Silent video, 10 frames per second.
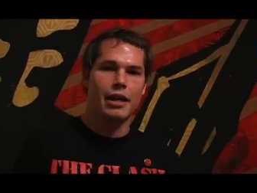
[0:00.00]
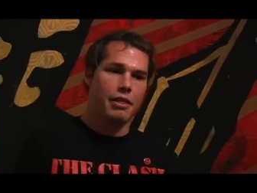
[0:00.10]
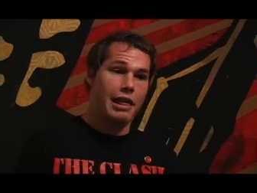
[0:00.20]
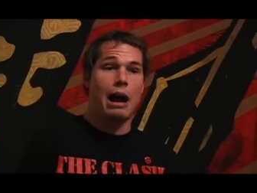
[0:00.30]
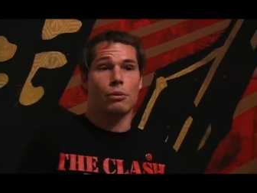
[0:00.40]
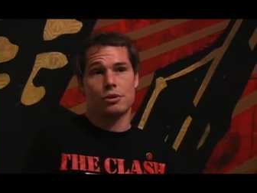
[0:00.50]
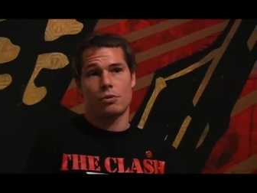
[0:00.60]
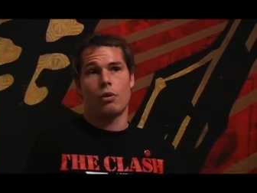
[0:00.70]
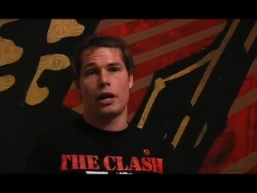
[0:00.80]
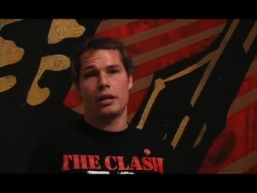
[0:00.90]
that was
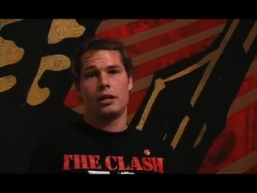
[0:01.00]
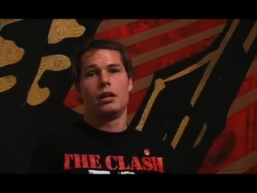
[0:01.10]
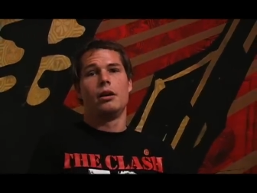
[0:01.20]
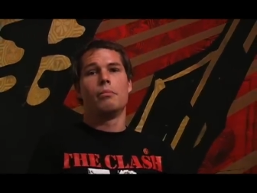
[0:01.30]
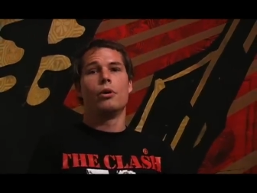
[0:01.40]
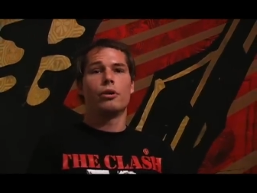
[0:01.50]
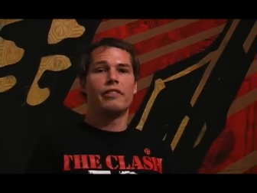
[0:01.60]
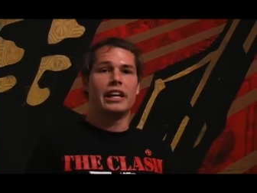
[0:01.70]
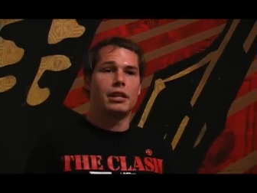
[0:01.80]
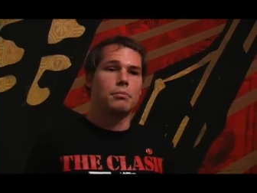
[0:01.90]
what
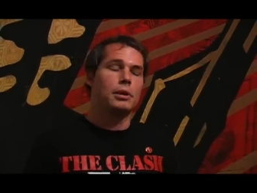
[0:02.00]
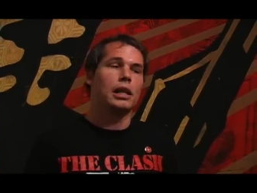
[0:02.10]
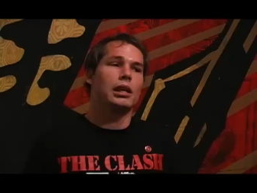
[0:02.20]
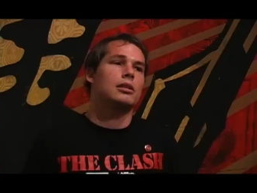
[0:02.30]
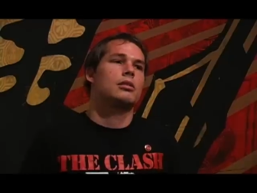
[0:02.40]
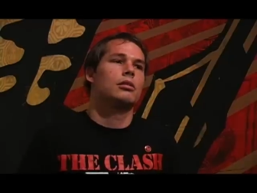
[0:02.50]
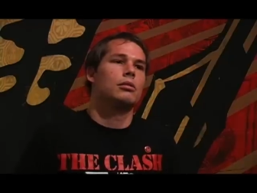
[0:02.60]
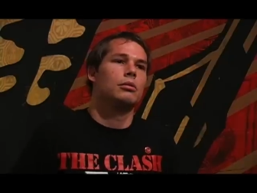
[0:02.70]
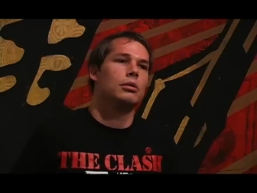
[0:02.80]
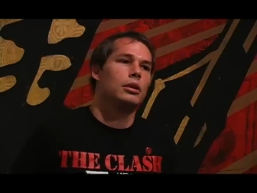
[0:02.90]
motivated me
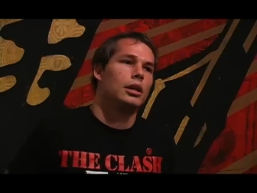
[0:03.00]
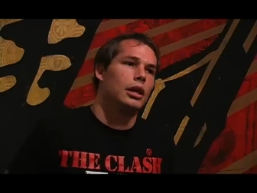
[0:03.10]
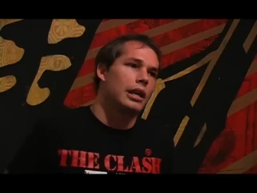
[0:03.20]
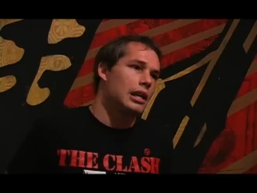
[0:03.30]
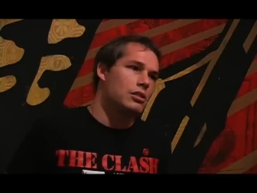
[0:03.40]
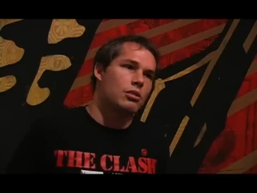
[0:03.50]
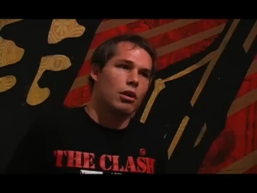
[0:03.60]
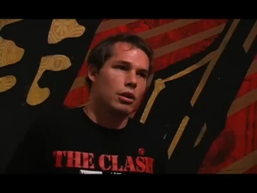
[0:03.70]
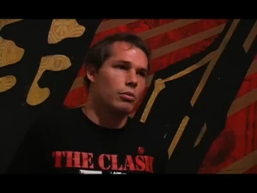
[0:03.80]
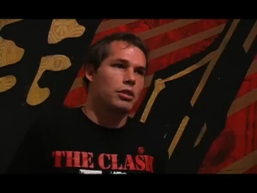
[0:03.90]
to get
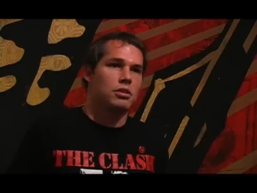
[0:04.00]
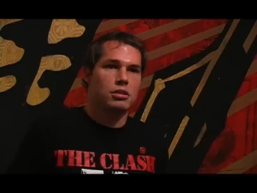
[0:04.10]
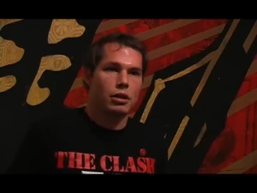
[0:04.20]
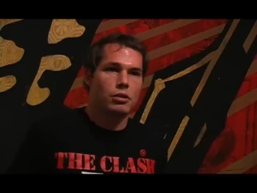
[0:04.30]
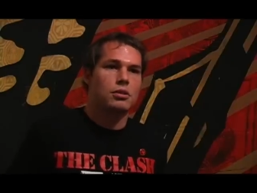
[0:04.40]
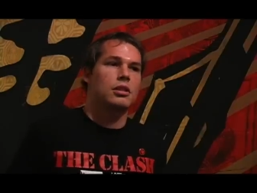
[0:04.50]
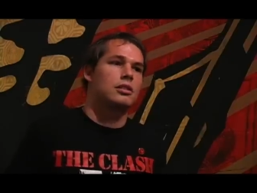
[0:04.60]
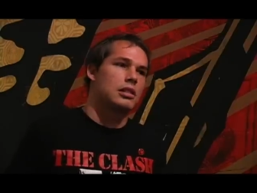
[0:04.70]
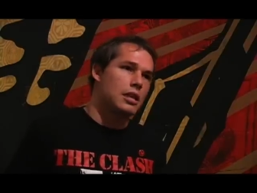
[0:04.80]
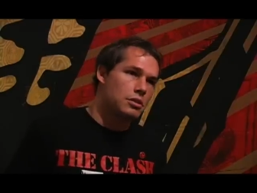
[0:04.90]
started with the stickers and the
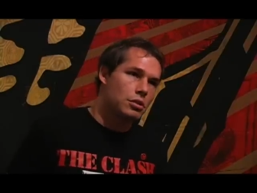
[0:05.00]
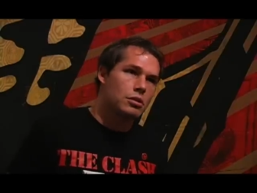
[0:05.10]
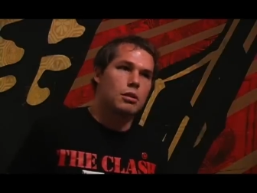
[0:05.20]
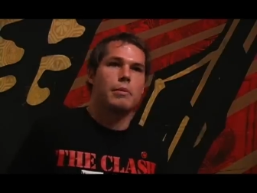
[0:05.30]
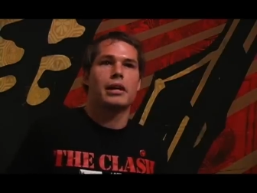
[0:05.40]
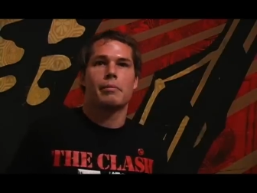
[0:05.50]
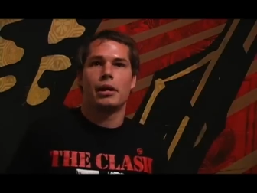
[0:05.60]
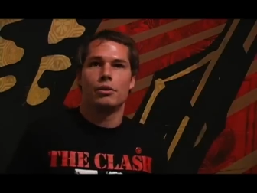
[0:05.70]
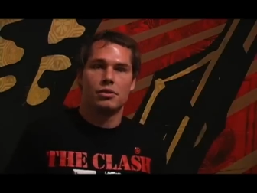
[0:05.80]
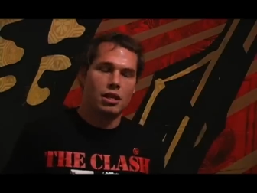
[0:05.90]
stencils and making my
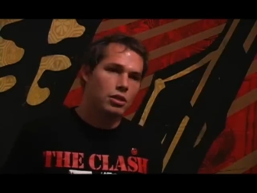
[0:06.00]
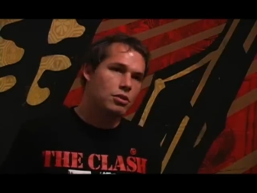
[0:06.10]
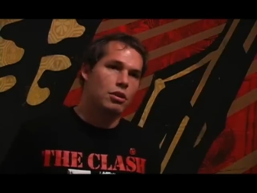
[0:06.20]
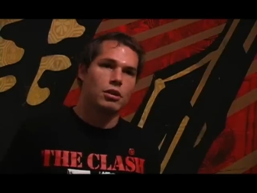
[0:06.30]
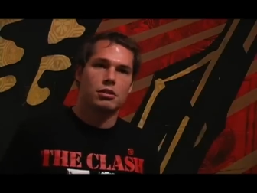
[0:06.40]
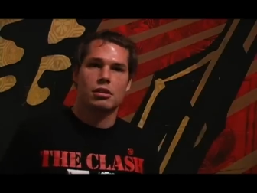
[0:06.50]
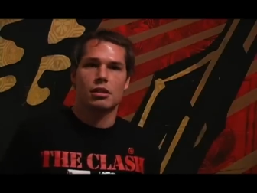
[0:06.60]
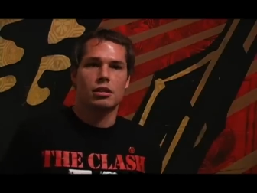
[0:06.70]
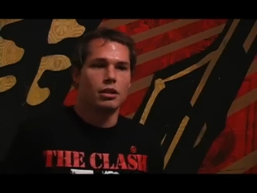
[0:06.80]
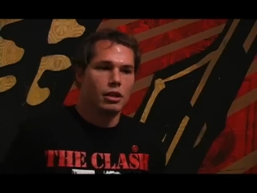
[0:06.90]
own t-shirts and
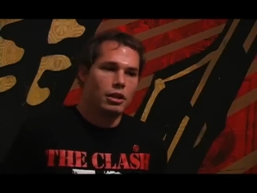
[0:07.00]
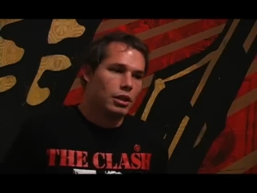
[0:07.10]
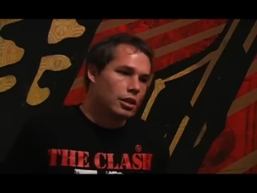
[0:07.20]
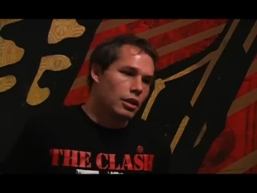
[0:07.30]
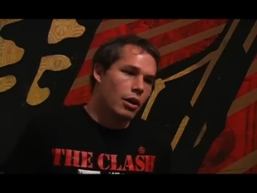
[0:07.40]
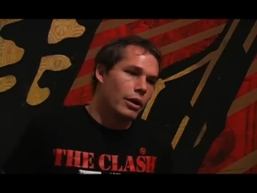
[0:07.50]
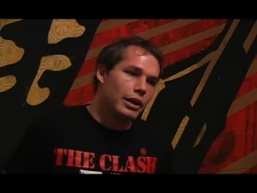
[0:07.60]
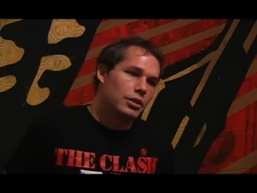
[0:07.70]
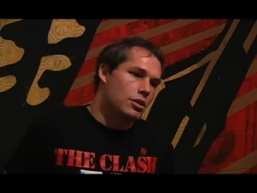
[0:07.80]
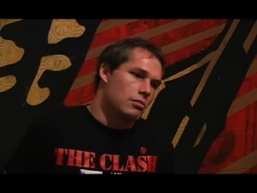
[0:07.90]
going
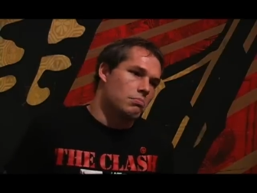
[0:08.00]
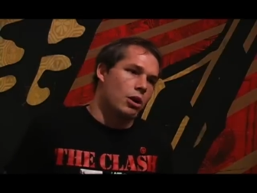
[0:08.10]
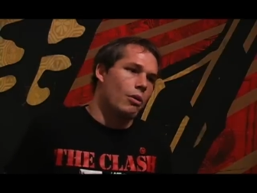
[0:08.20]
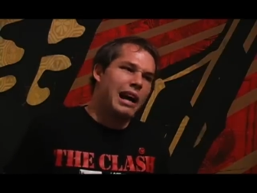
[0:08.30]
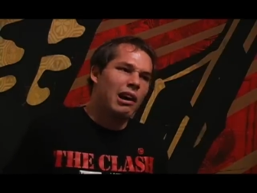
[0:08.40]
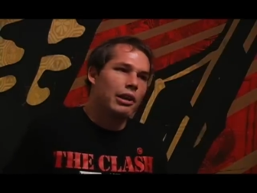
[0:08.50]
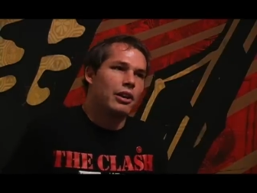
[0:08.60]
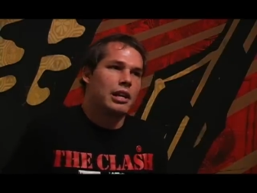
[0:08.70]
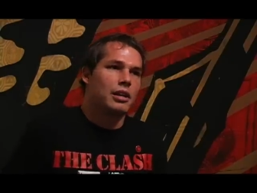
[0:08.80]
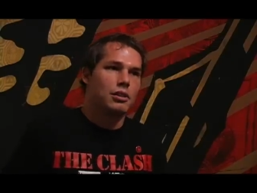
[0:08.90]
out there and hitting the